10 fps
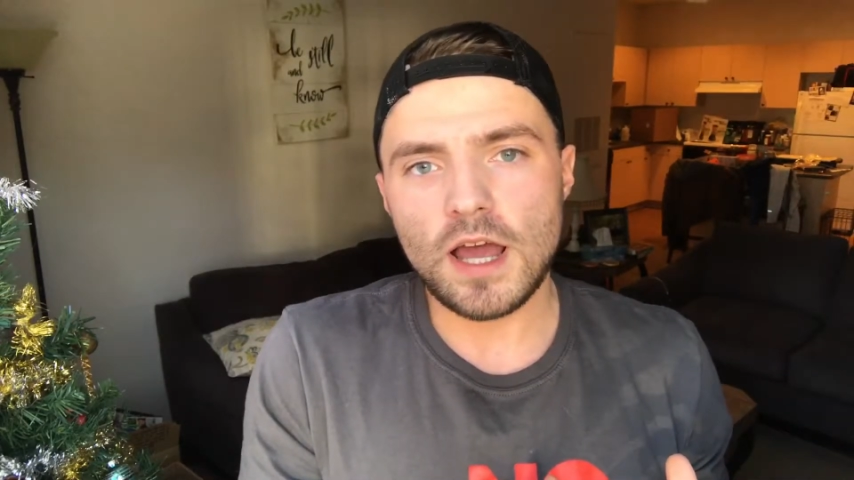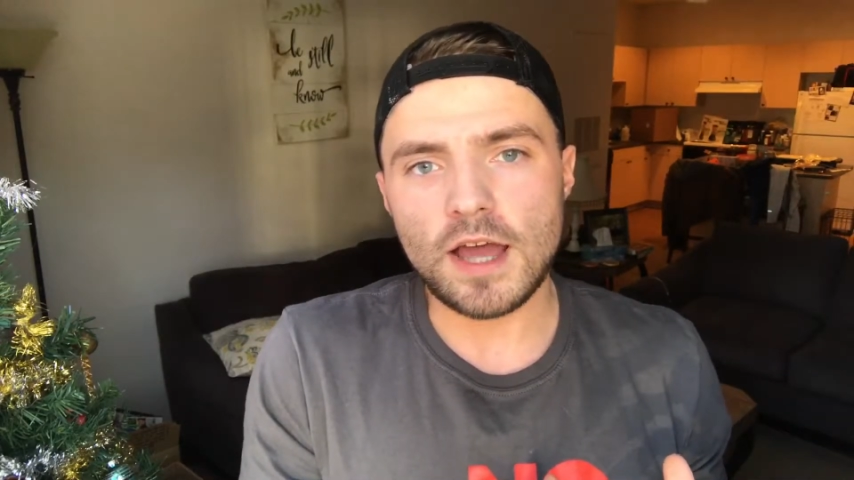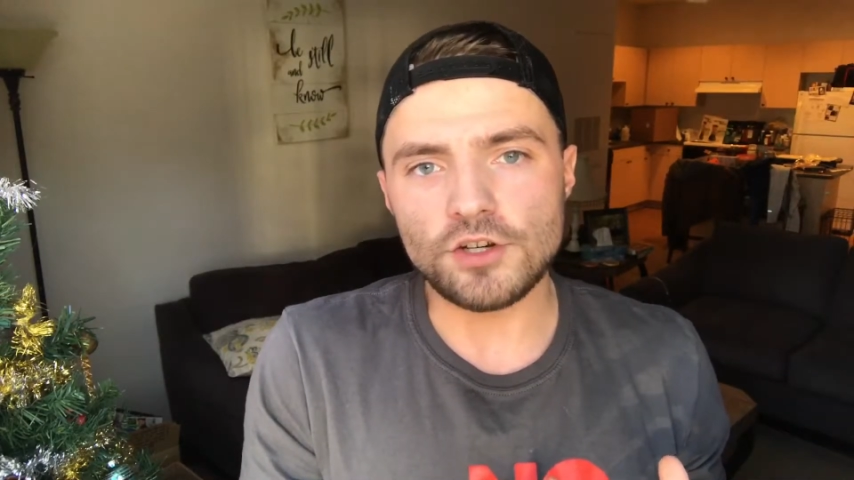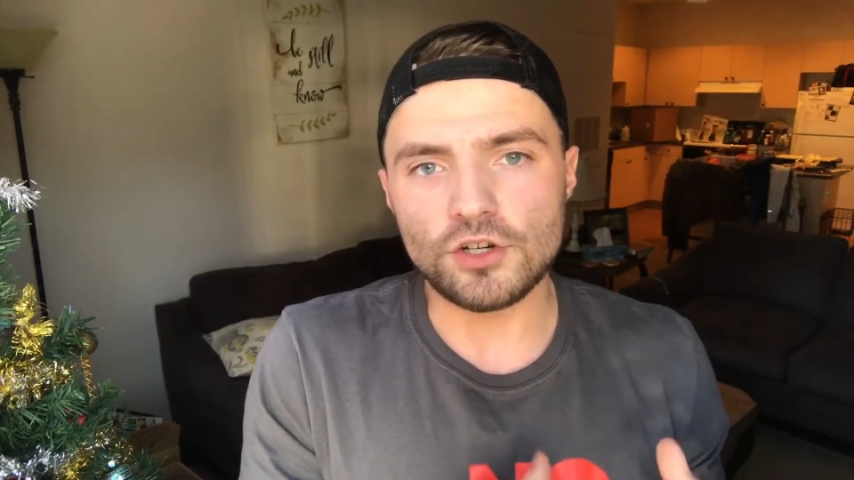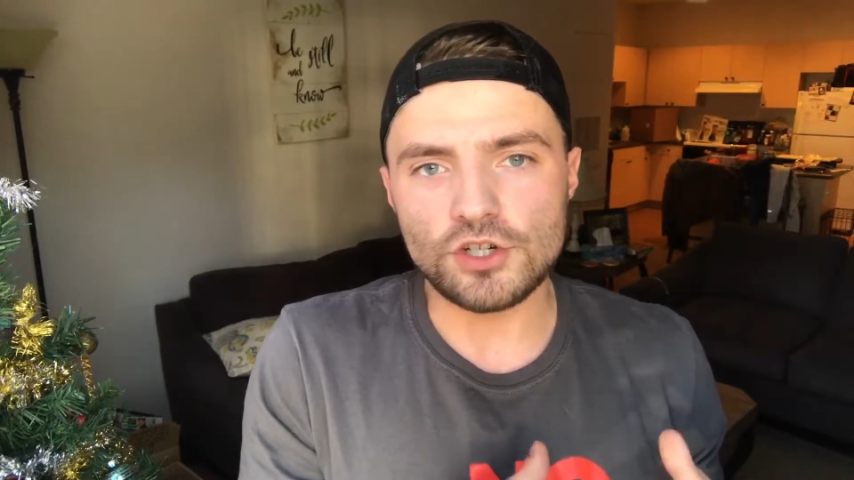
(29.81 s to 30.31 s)

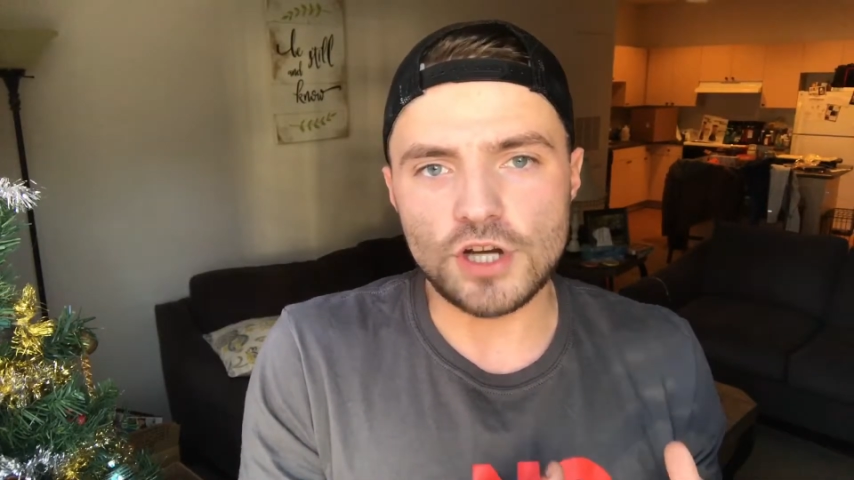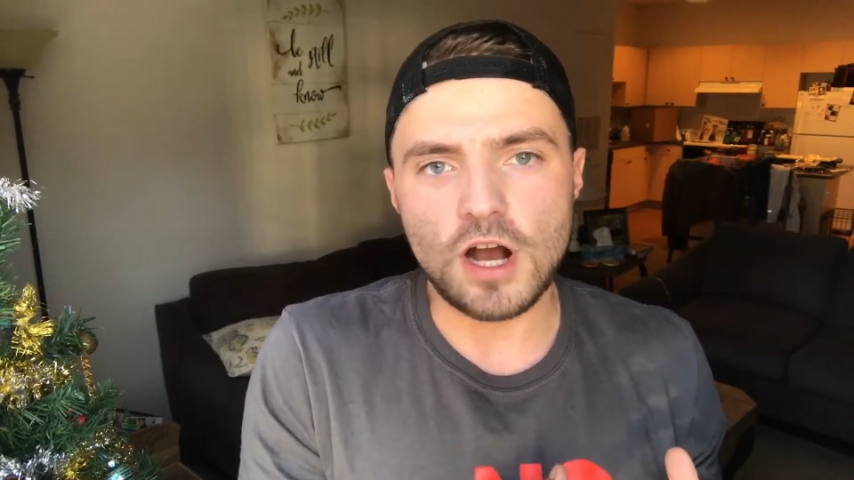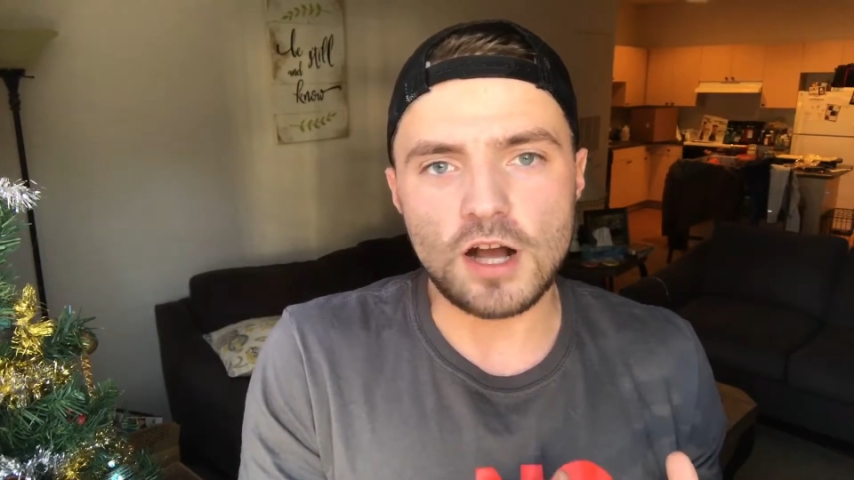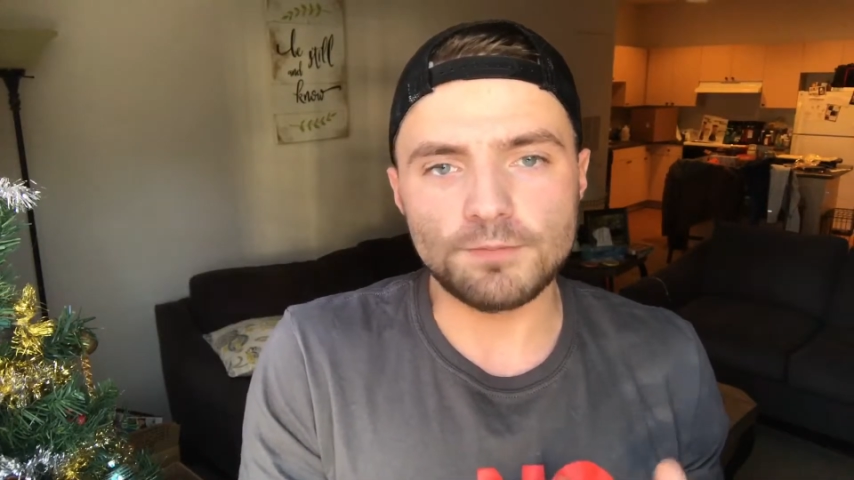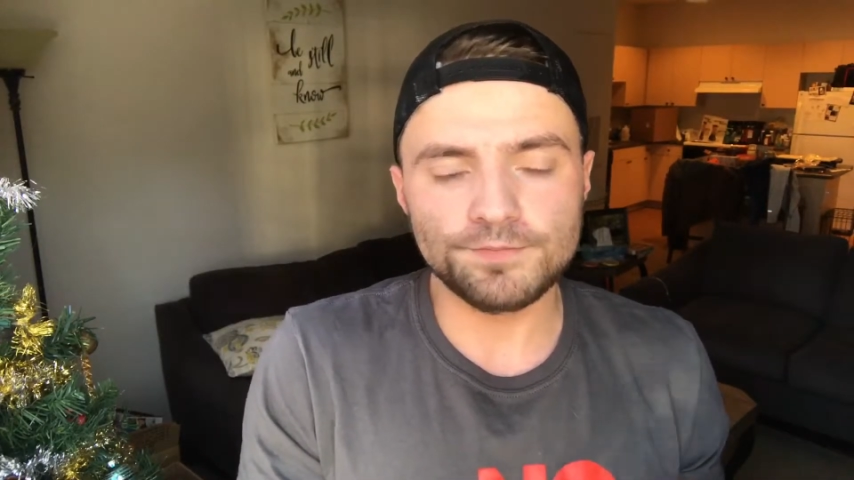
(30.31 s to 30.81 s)
at your
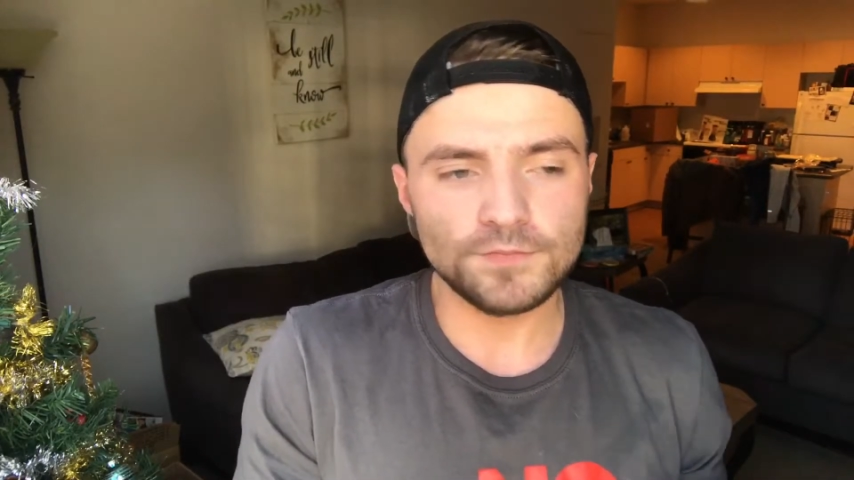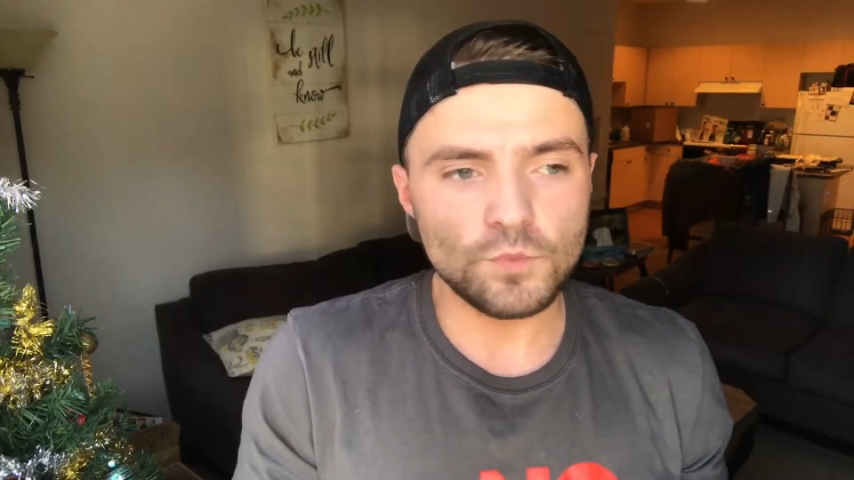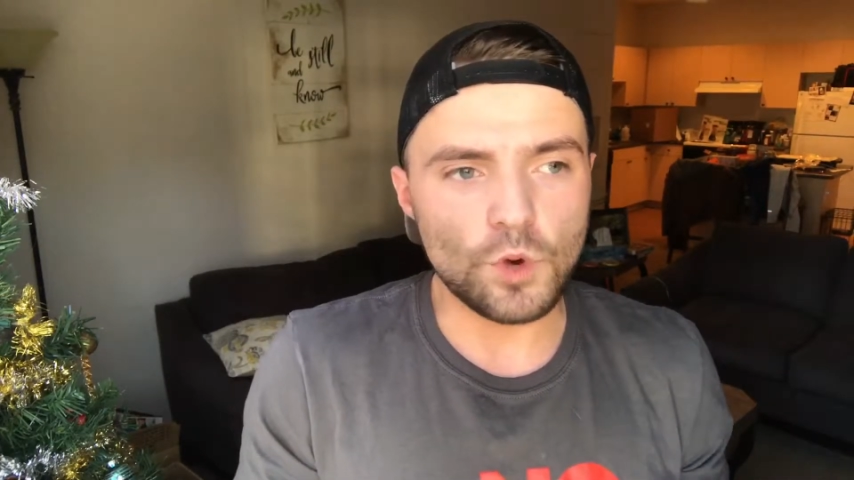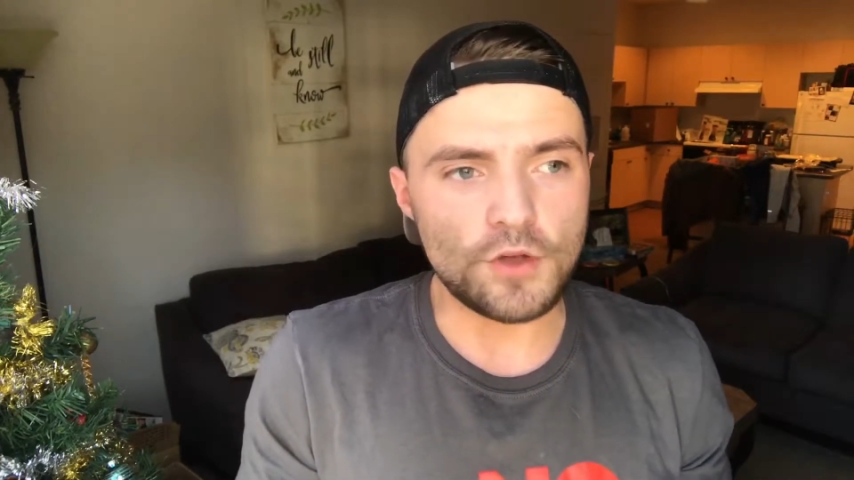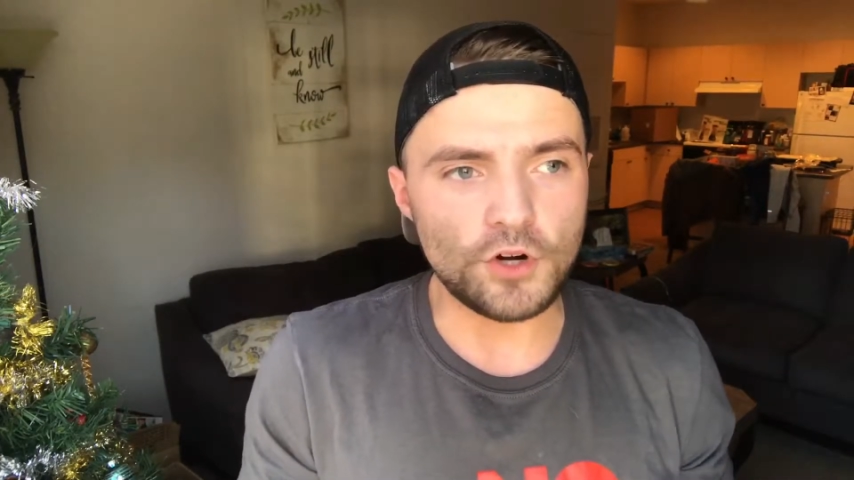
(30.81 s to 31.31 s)
job,
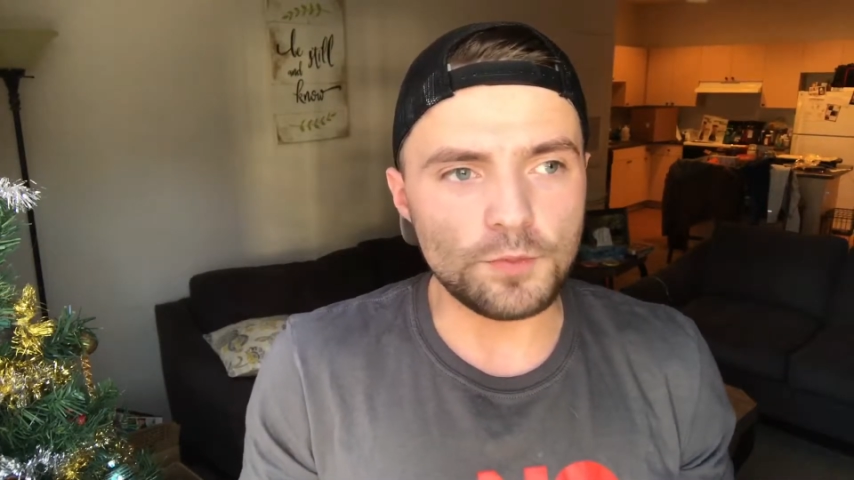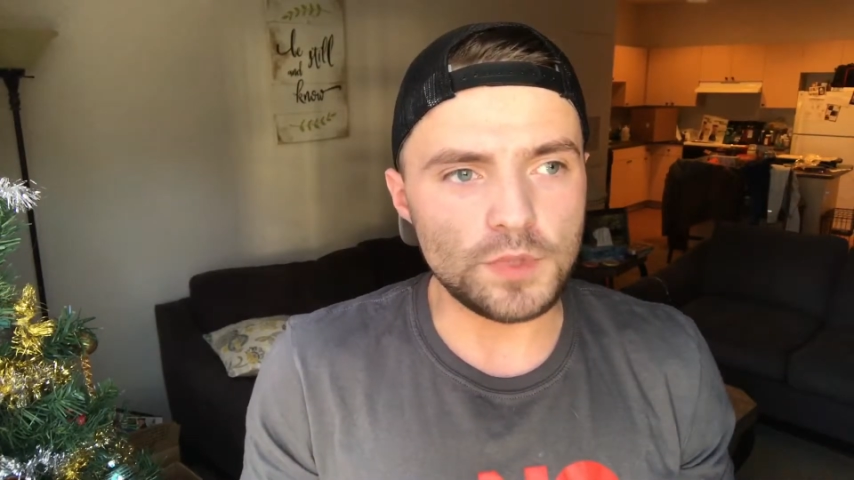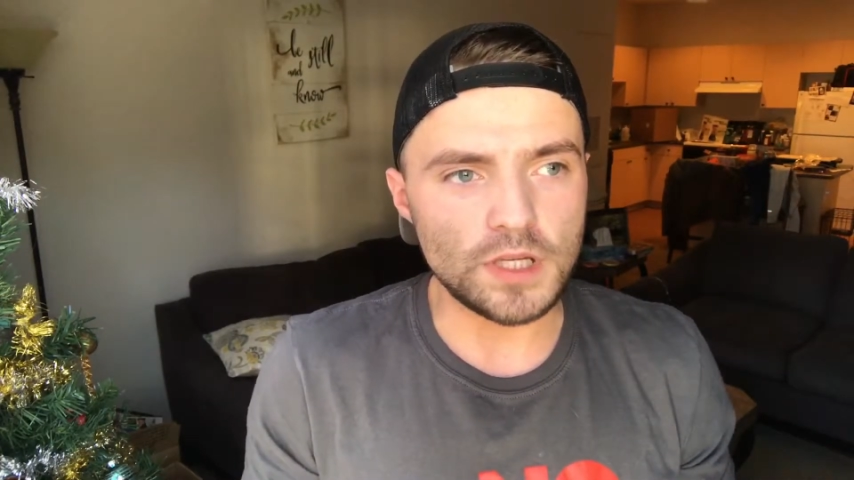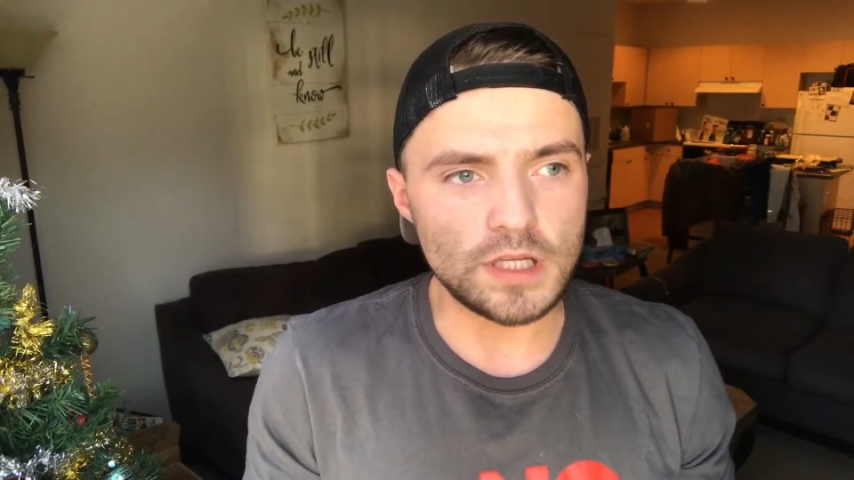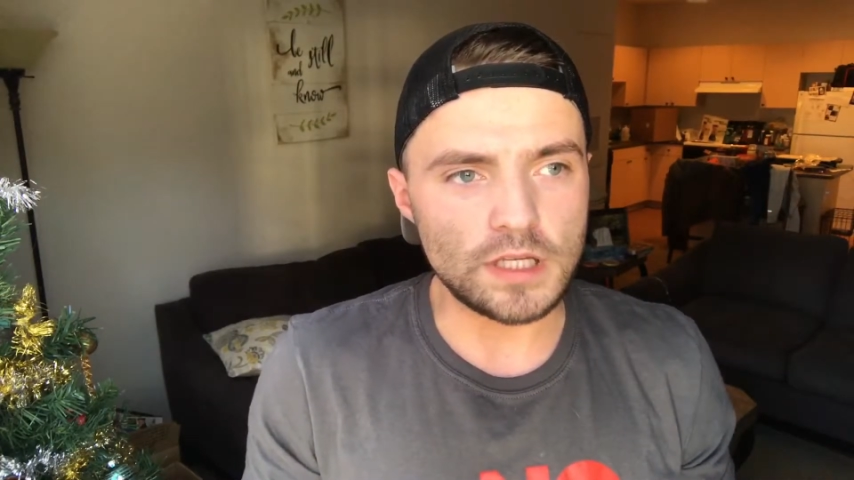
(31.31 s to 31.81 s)
whether
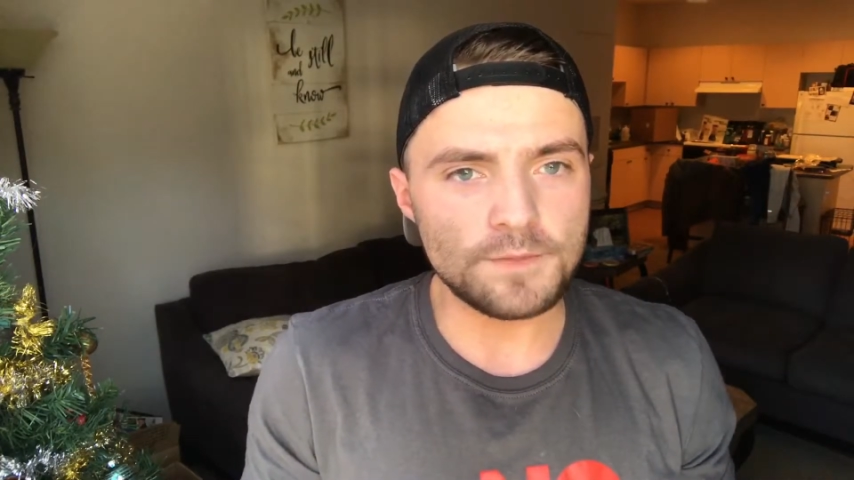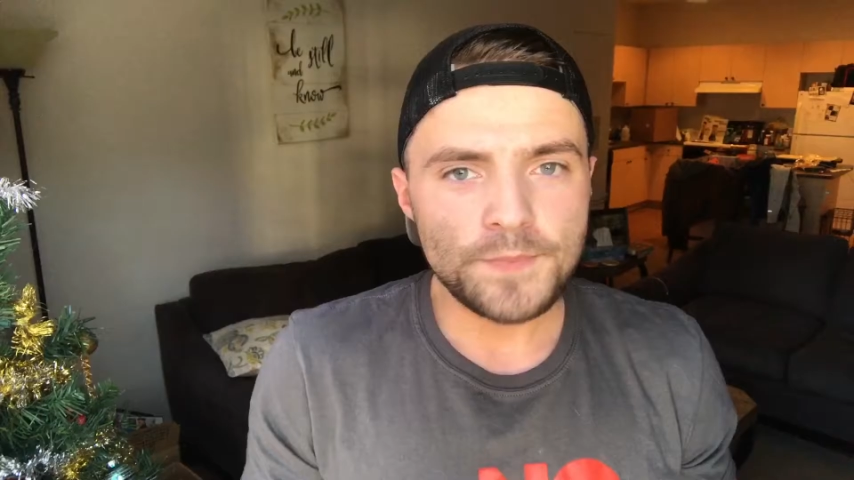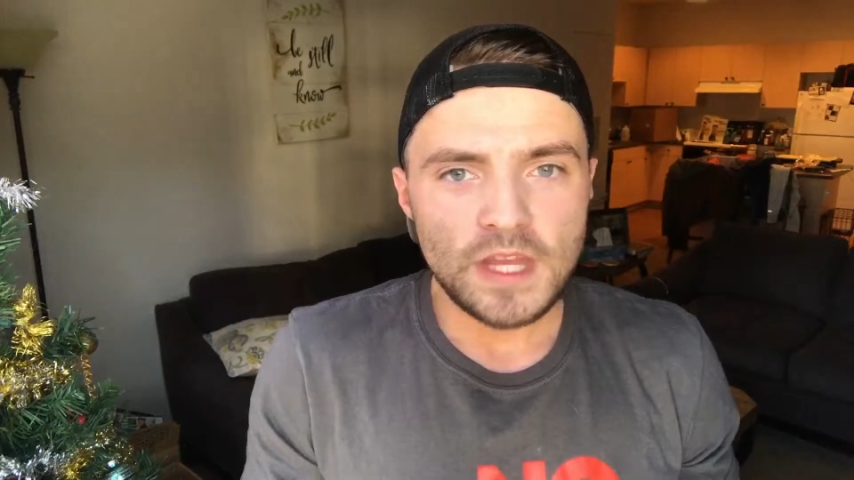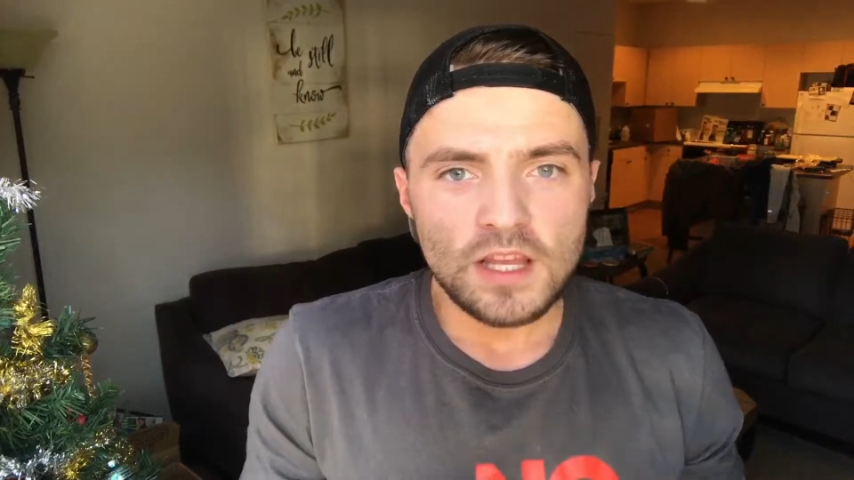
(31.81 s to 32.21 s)
it be